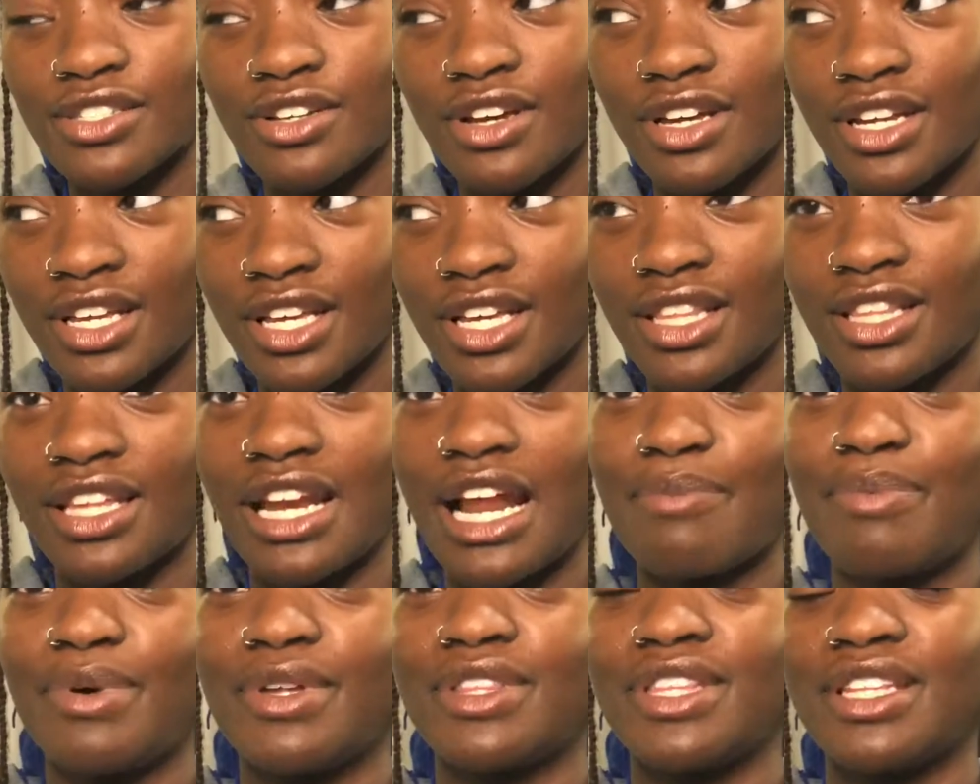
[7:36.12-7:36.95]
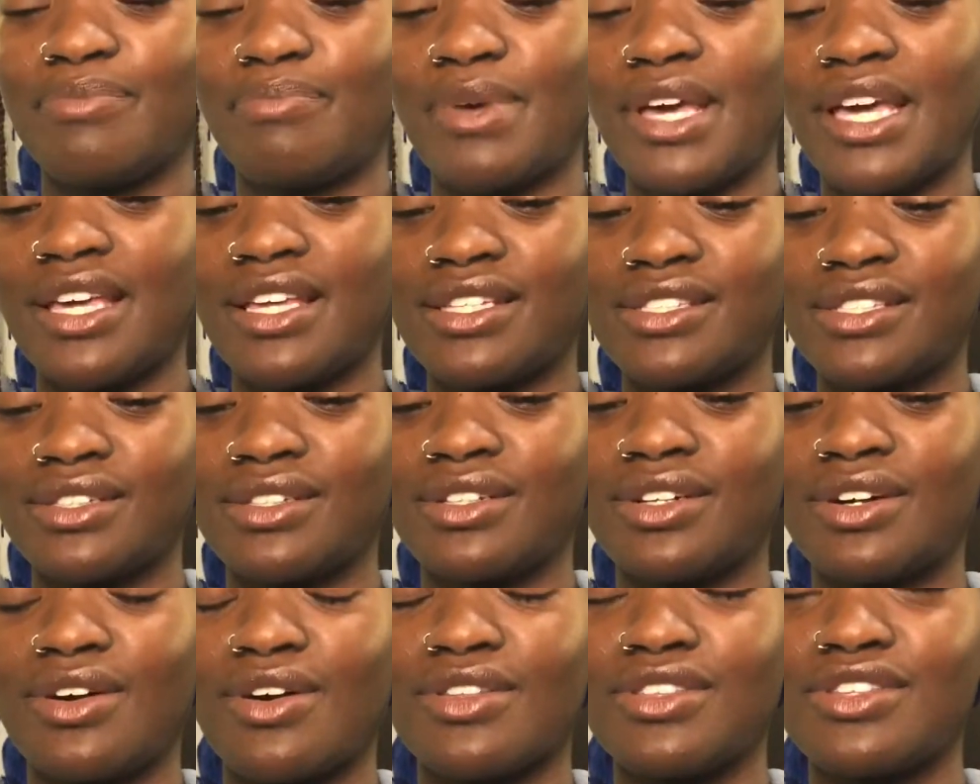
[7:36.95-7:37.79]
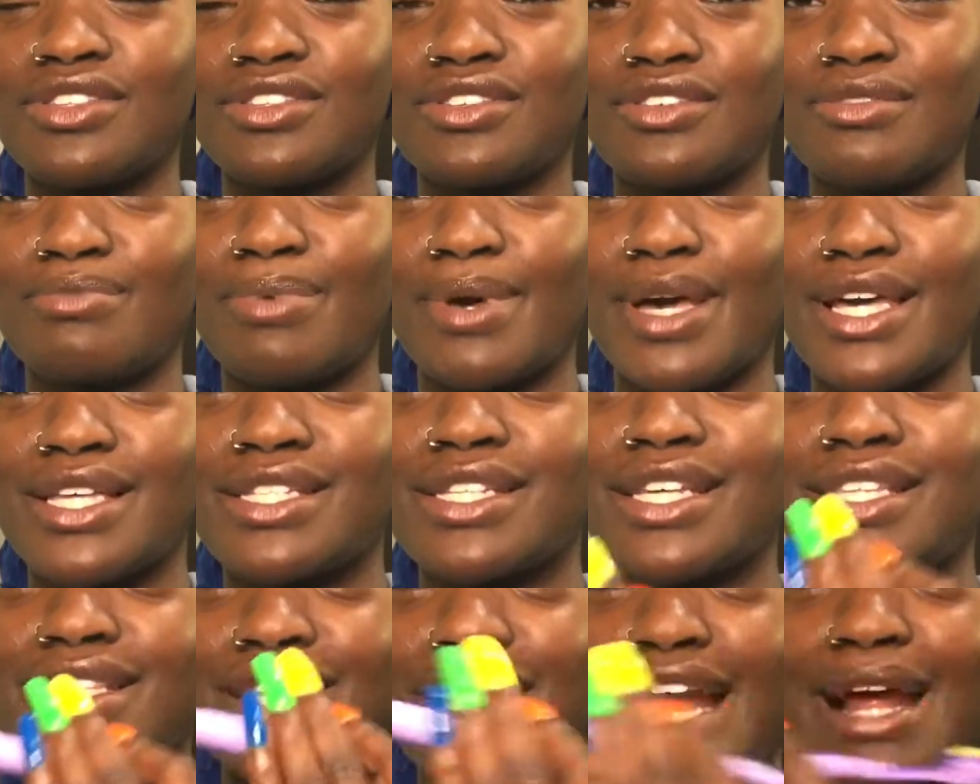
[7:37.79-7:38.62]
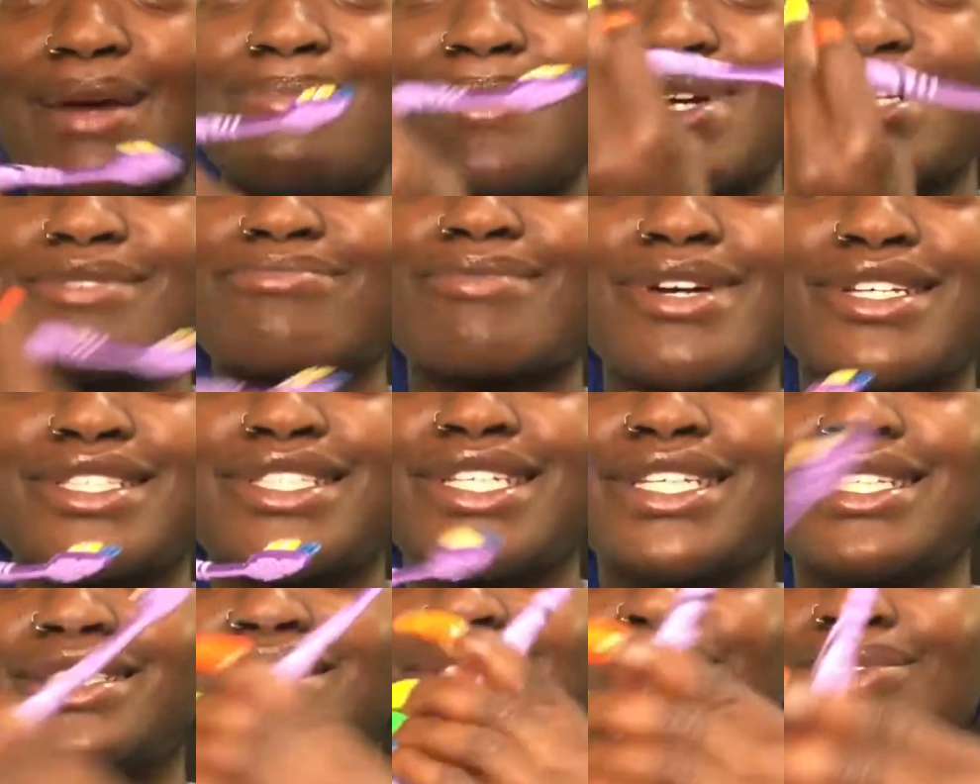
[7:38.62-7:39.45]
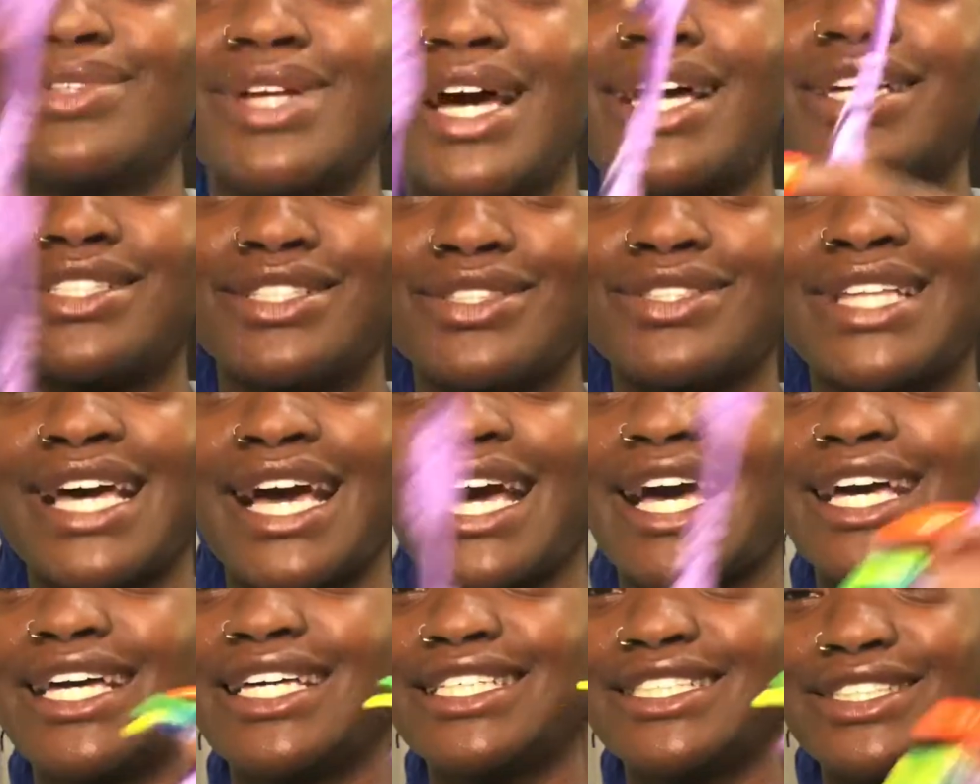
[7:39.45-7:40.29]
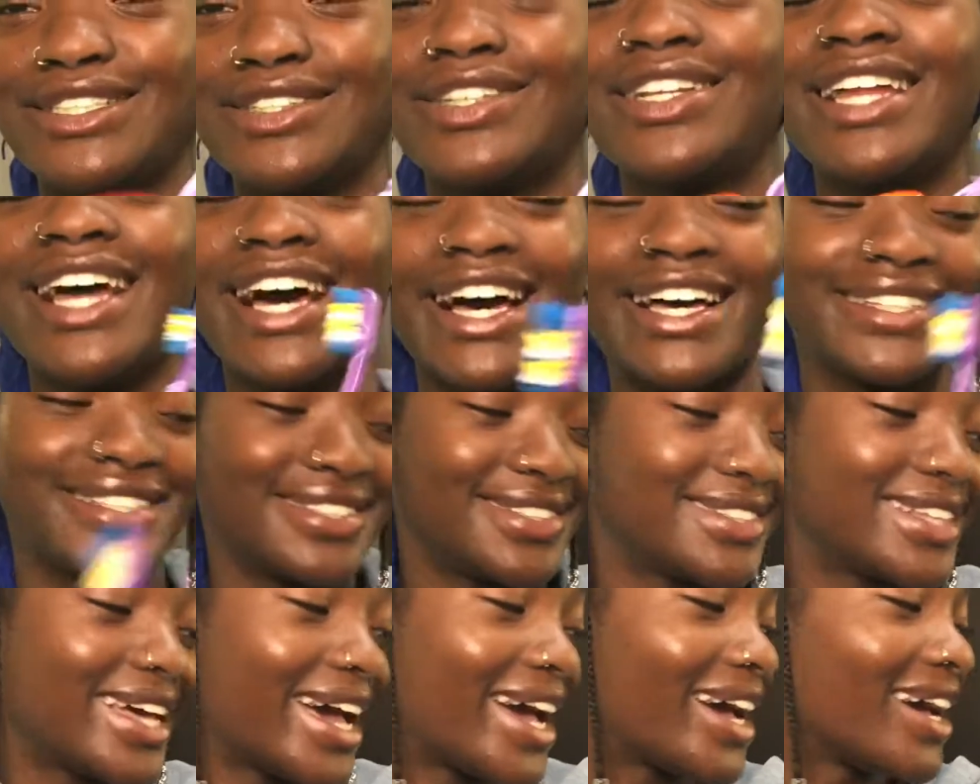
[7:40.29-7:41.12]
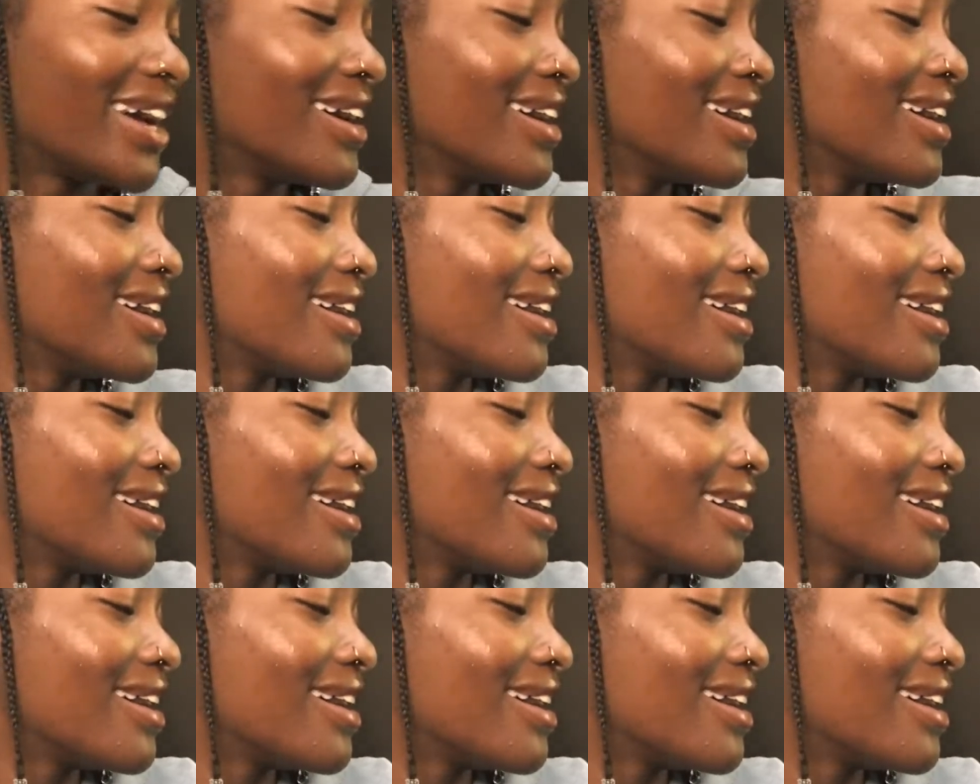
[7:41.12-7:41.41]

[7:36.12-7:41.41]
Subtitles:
on it, and then I put the baking soda on the toothpaste, and then I brush my teeth. Do not do that. Do not do that.